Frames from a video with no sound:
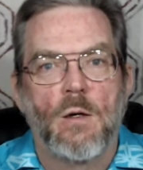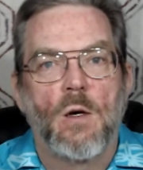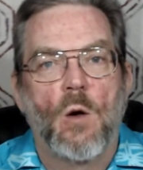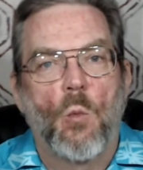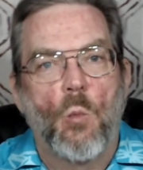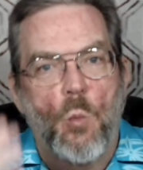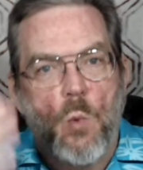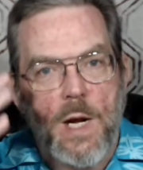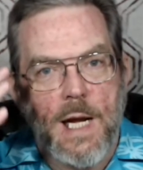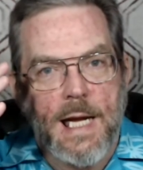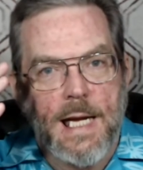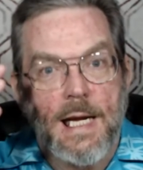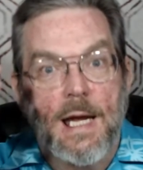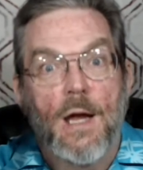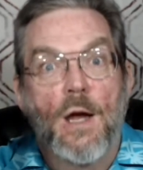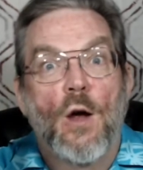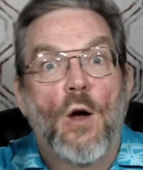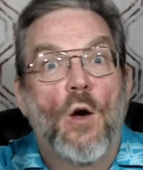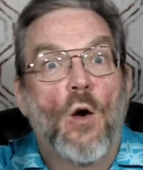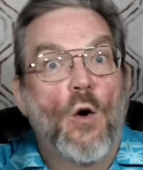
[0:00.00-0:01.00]
we
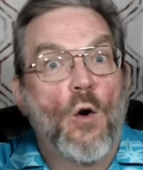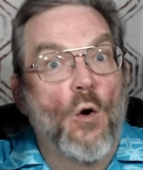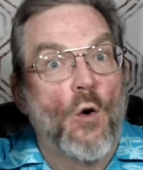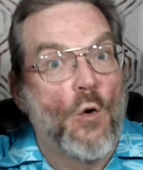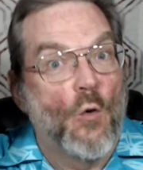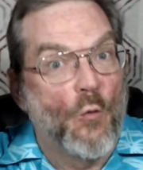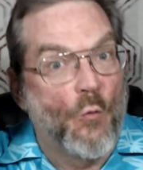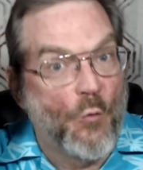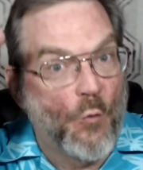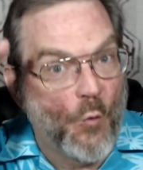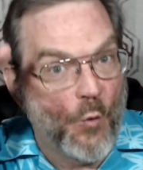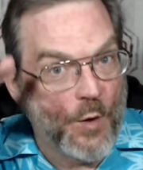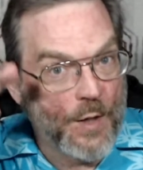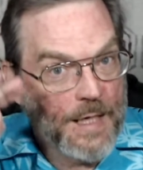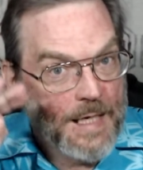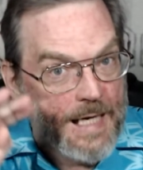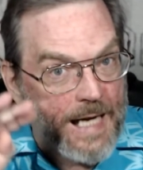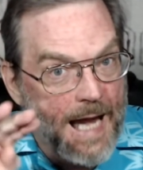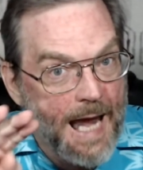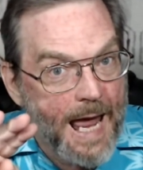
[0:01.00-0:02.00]

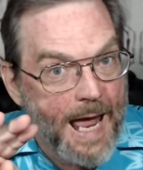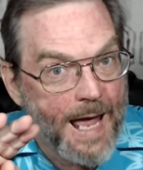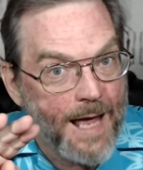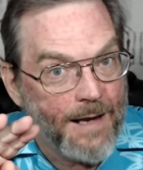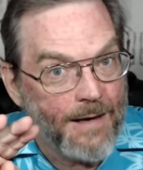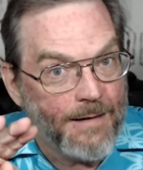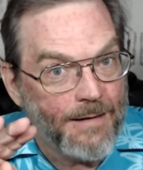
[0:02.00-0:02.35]
forget